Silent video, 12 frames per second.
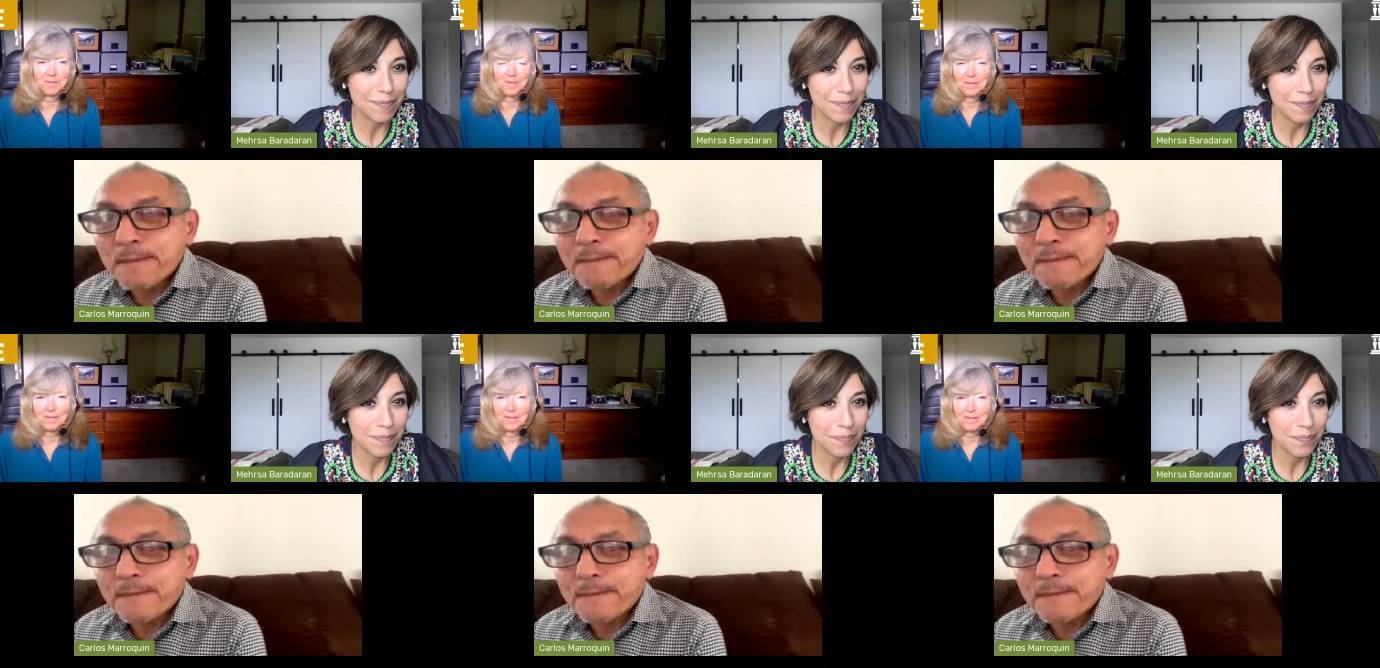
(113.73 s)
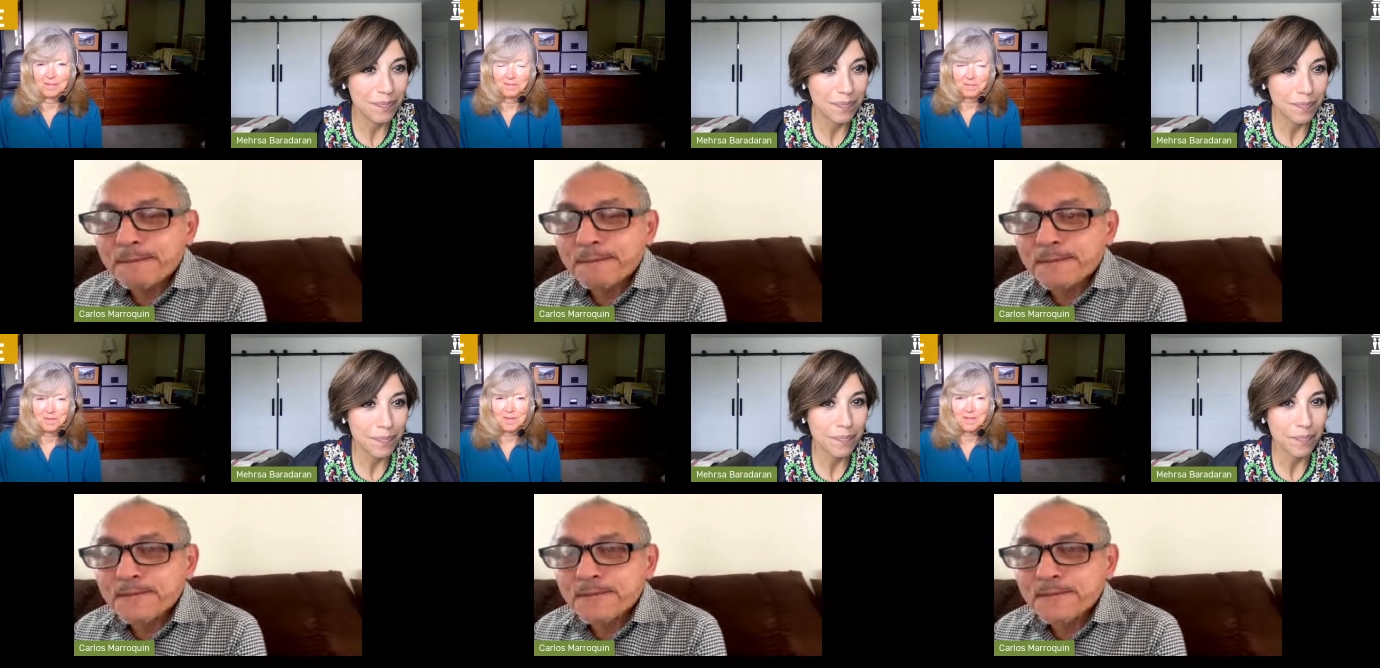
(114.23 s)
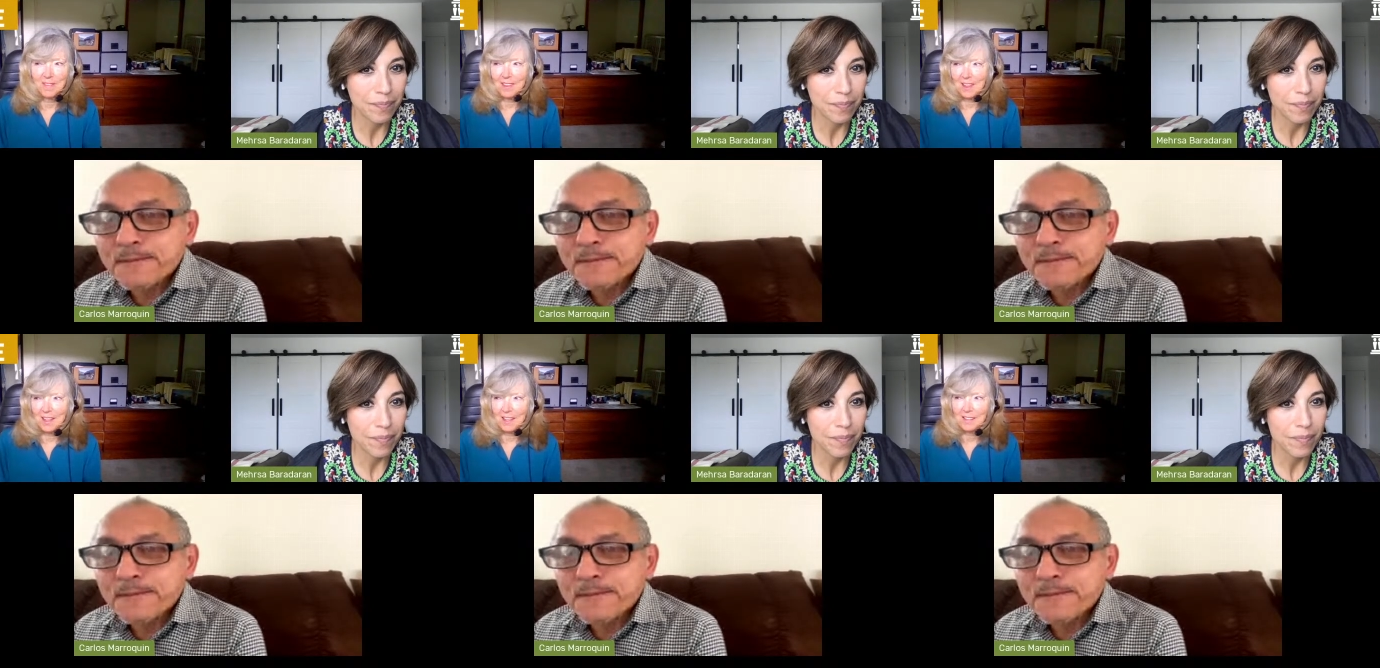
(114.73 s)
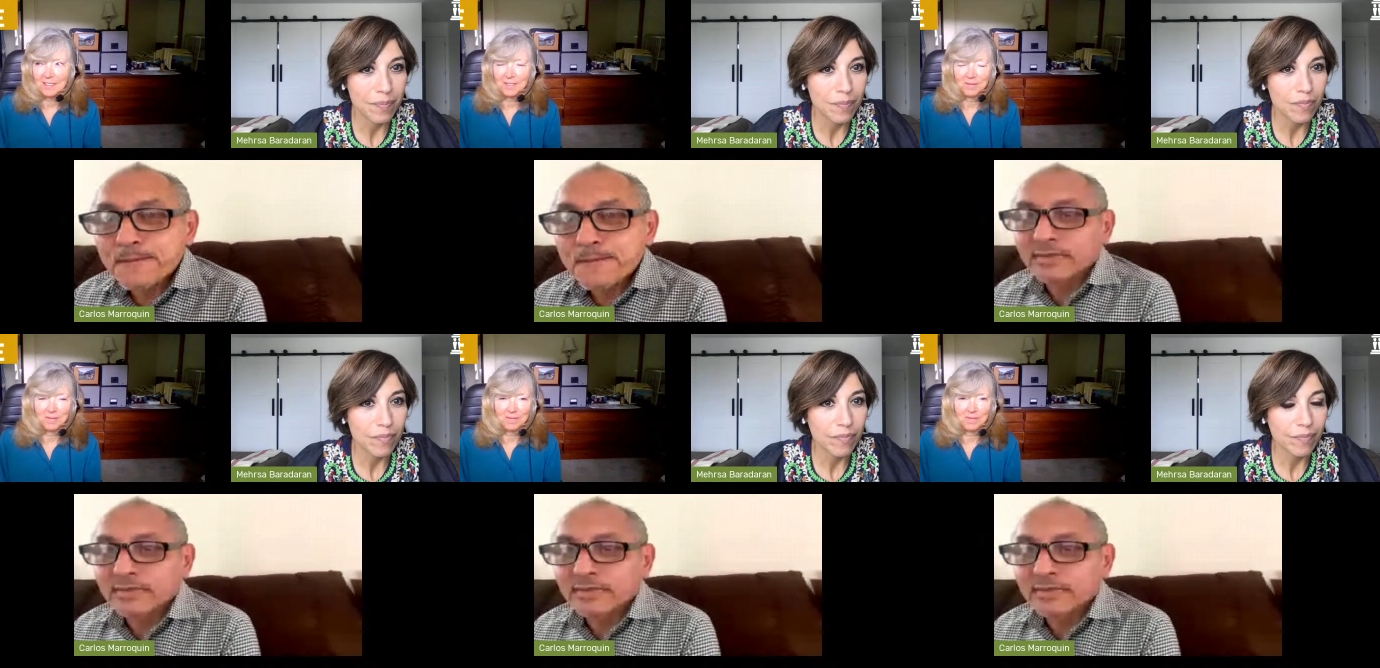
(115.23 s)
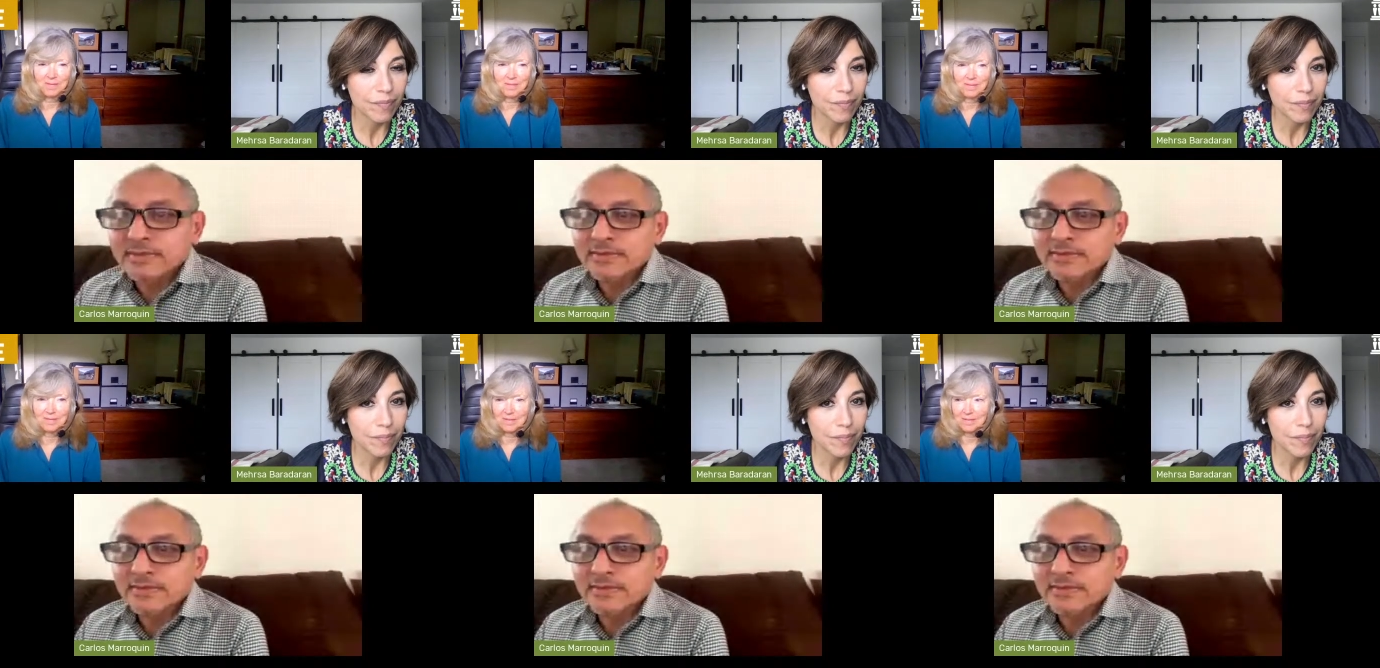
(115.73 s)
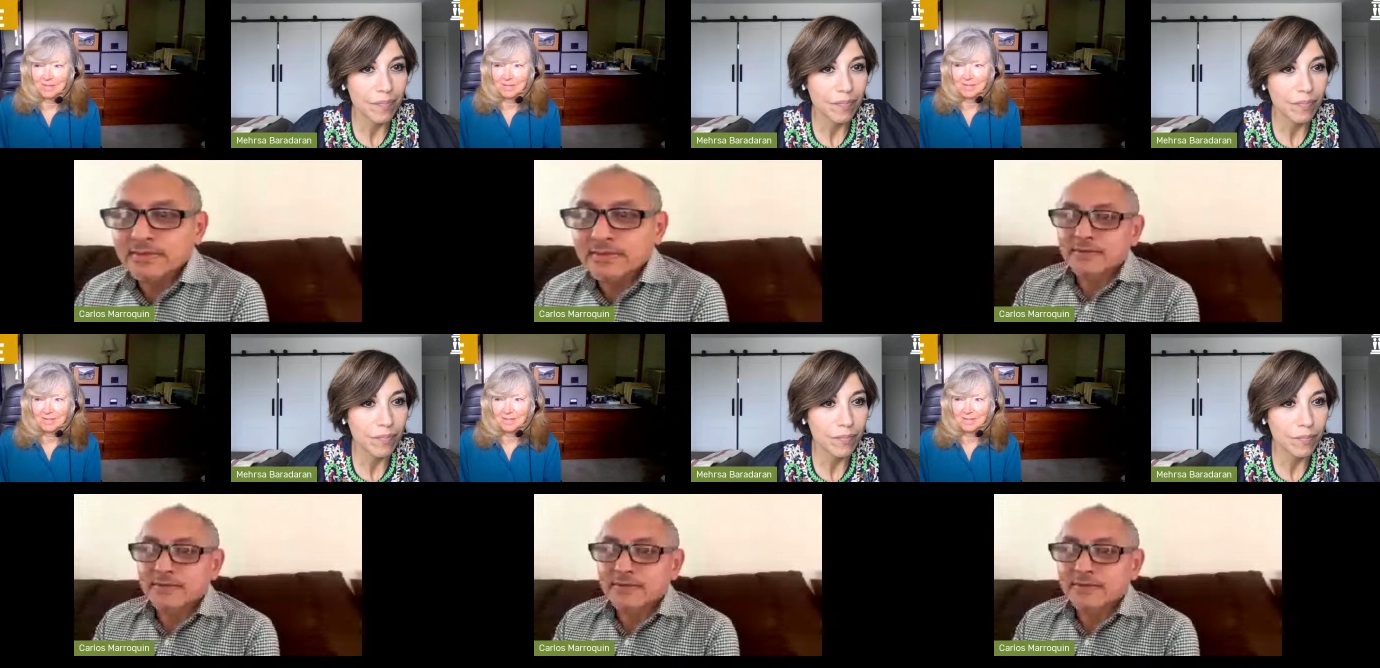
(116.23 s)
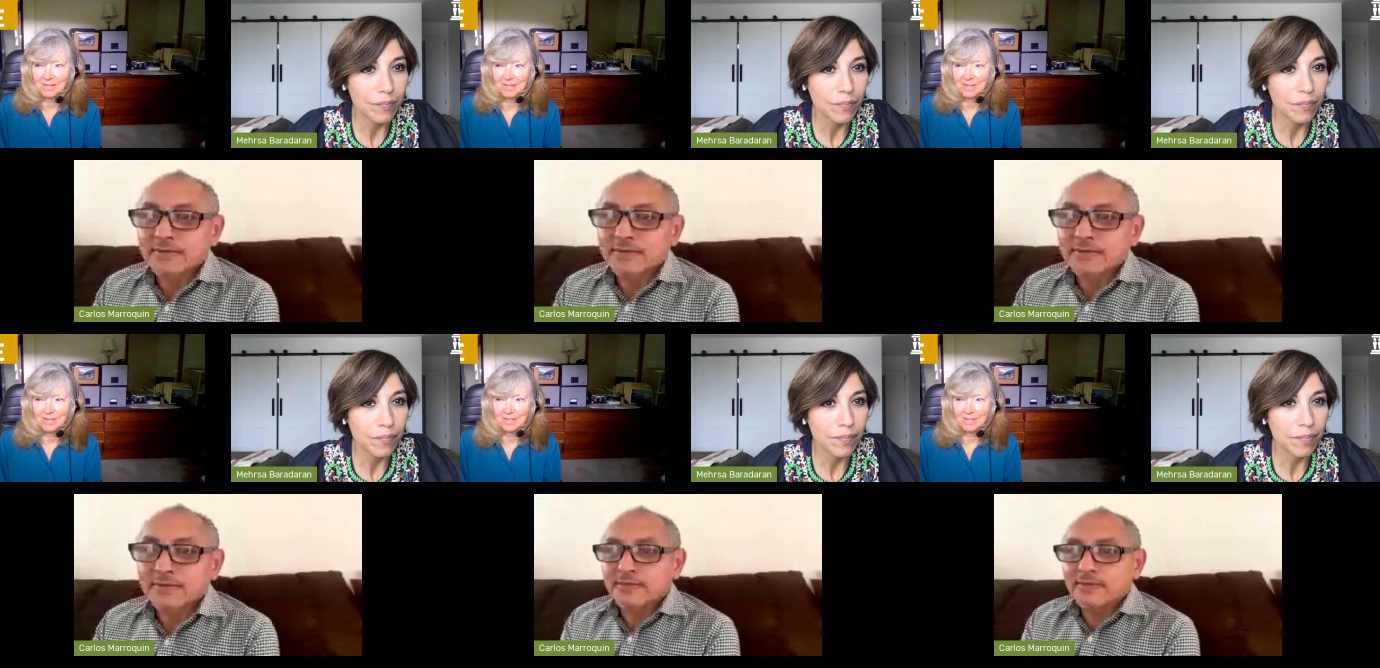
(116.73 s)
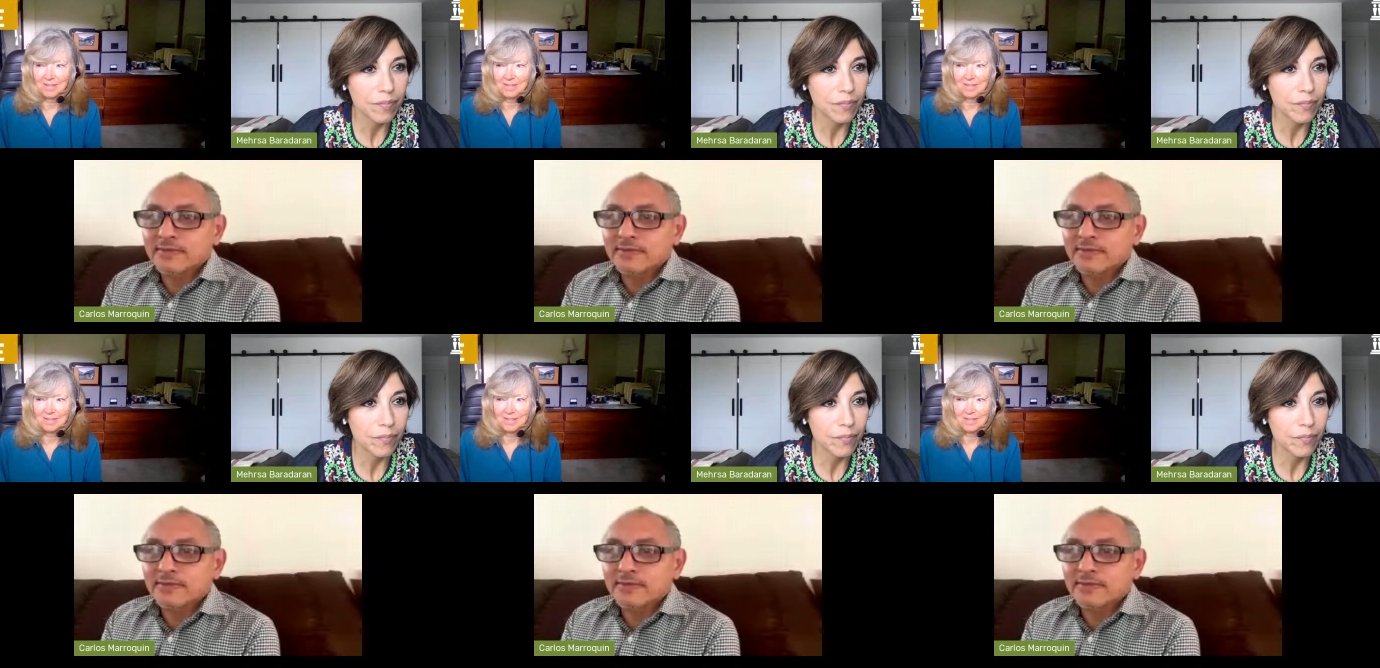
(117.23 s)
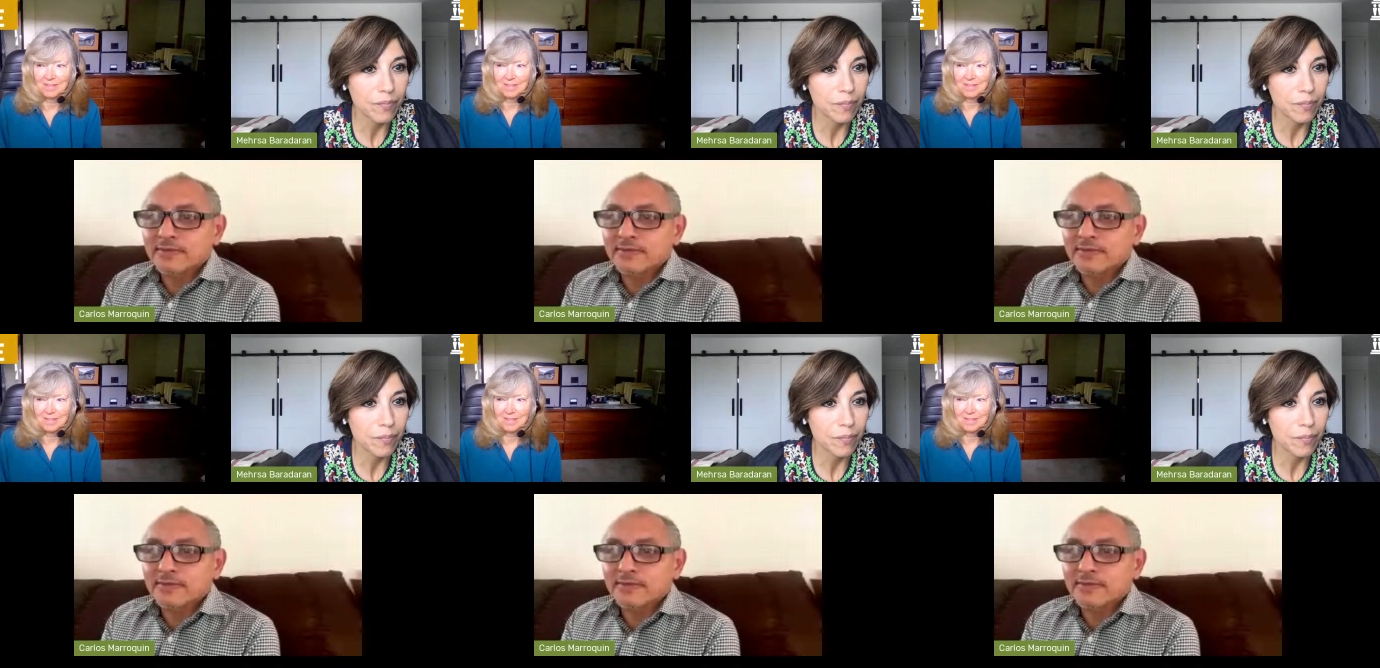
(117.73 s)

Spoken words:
Nothing is said.